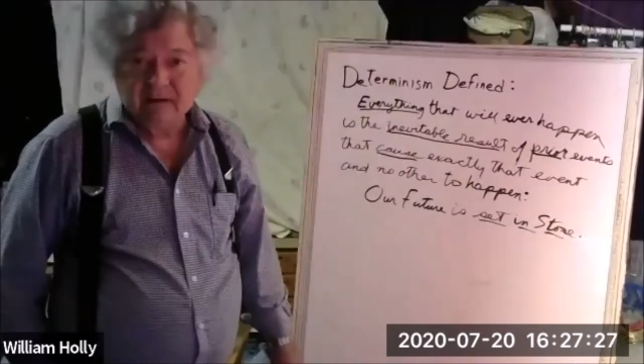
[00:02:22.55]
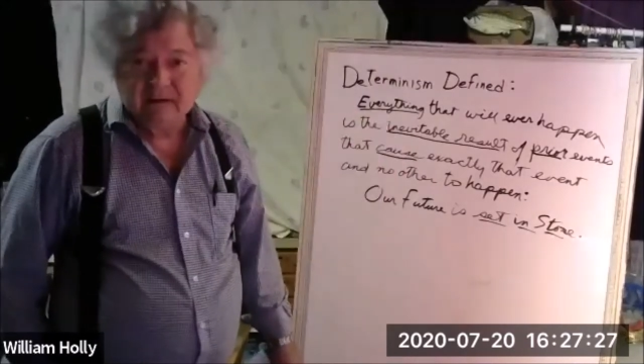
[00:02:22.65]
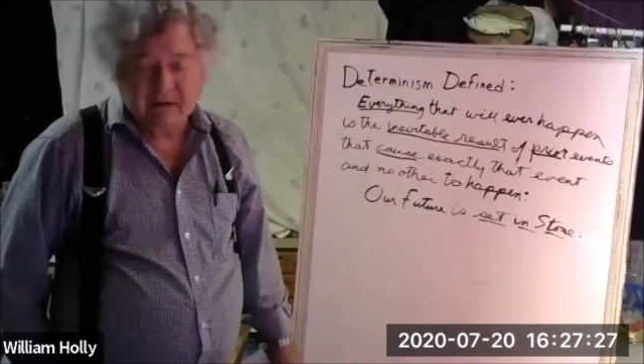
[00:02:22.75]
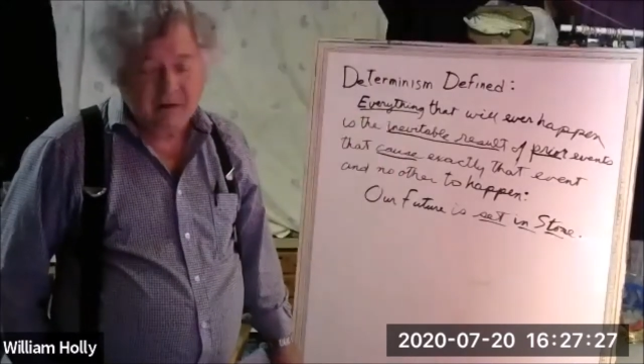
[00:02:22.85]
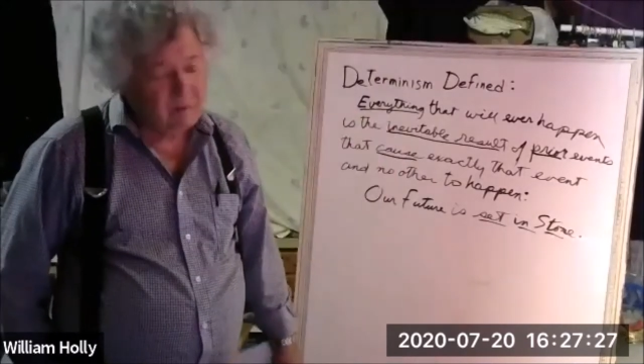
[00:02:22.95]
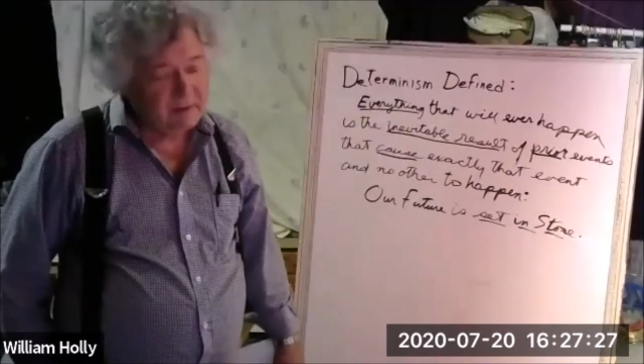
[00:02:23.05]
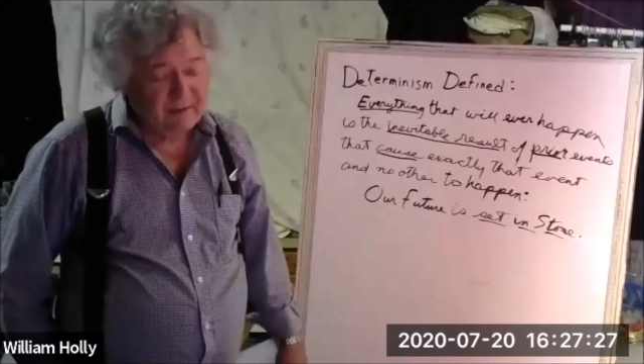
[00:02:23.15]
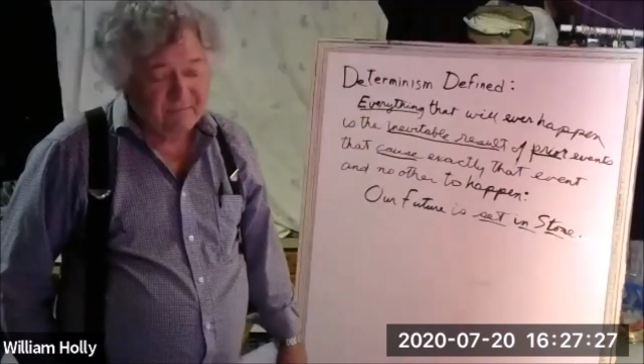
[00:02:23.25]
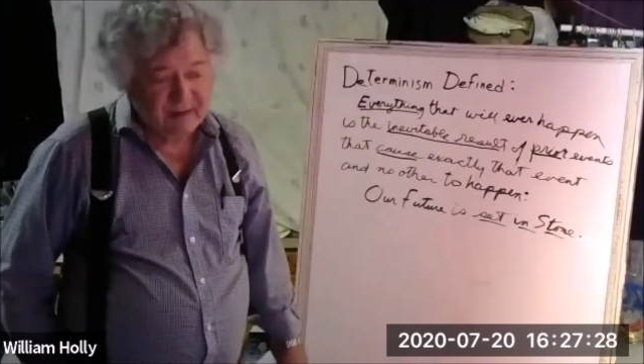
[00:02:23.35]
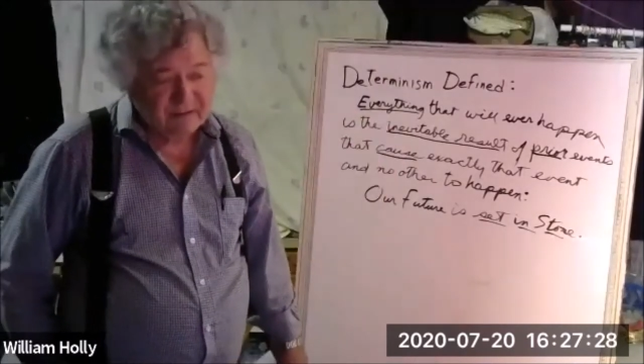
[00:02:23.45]
the only
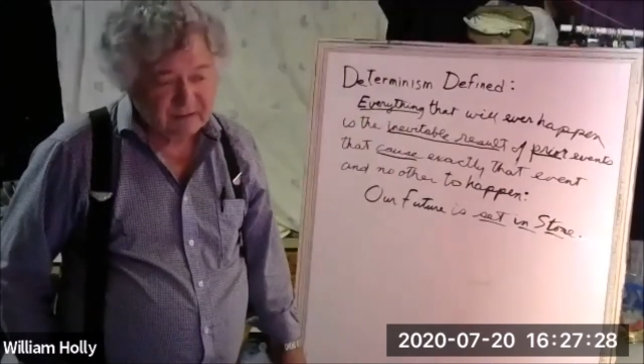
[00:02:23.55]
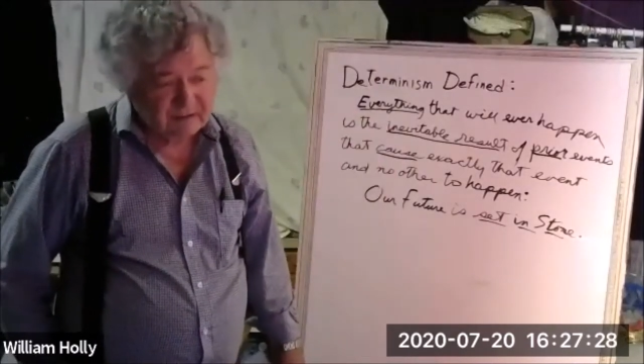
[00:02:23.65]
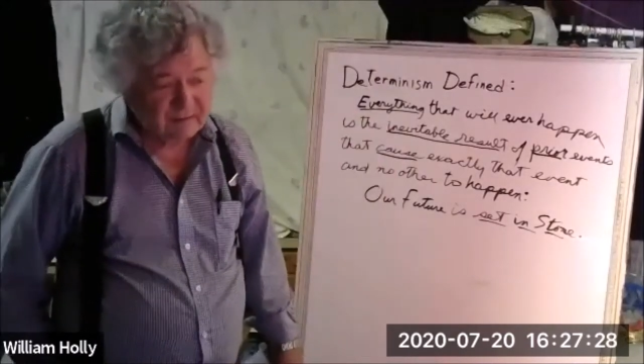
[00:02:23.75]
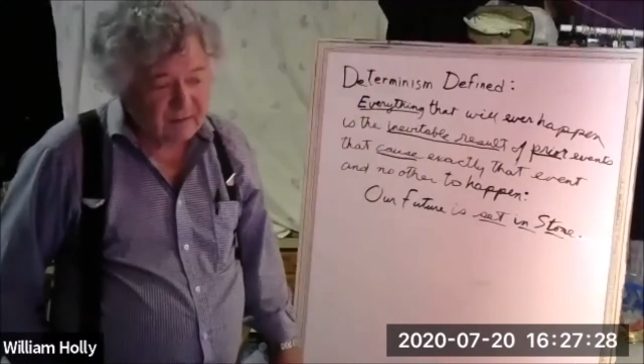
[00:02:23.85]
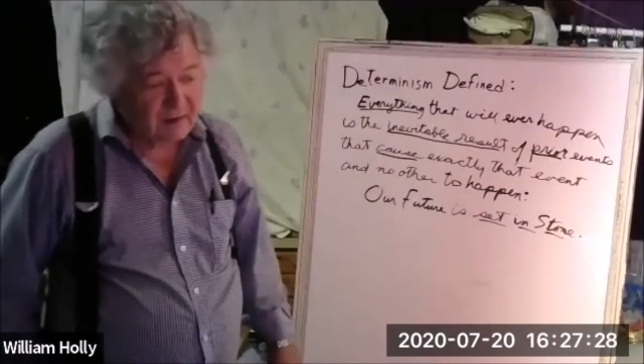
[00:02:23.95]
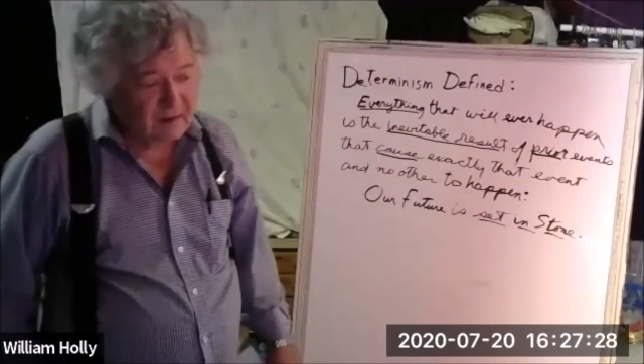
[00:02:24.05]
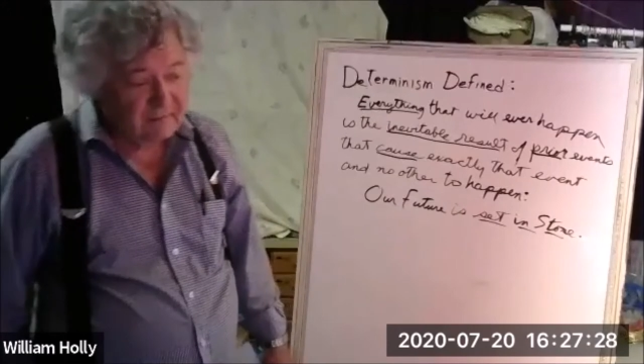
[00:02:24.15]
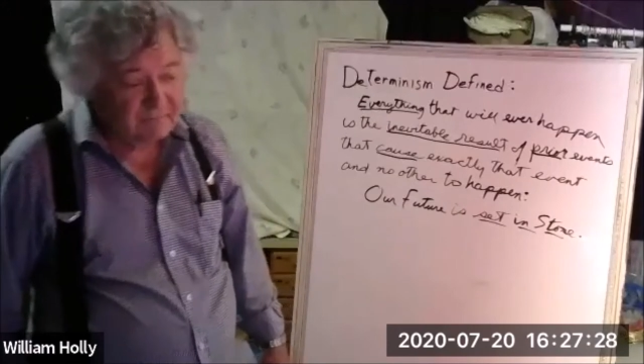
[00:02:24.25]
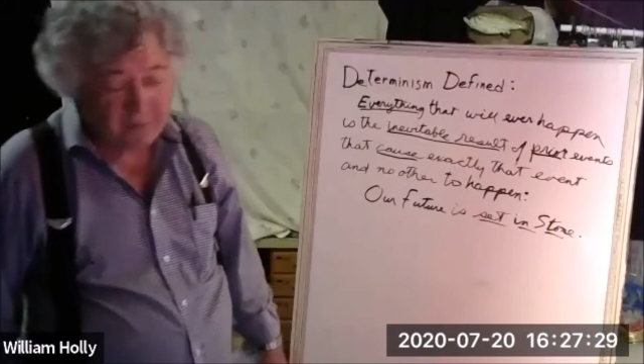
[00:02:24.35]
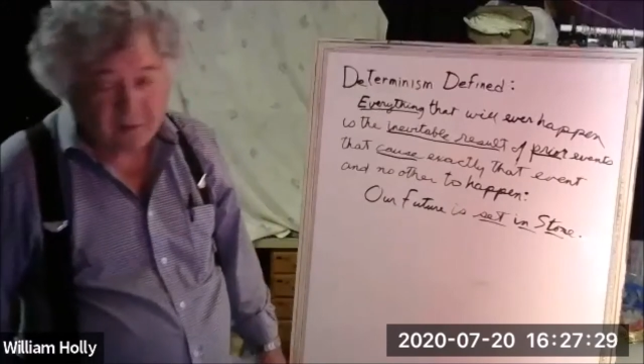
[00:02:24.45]
event that can uh,
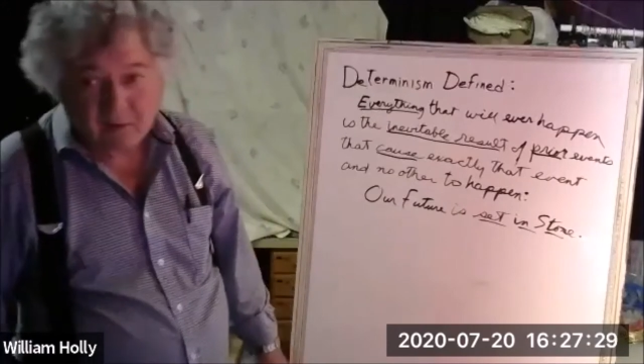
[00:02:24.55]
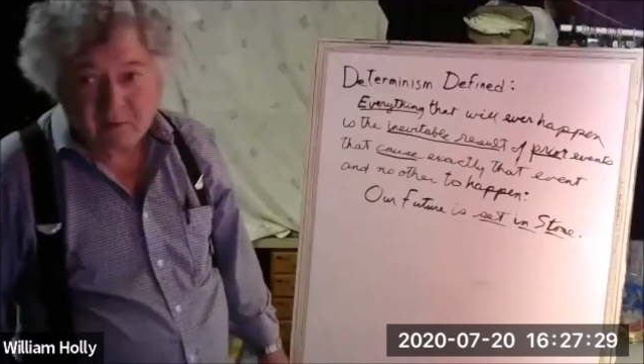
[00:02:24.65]
follow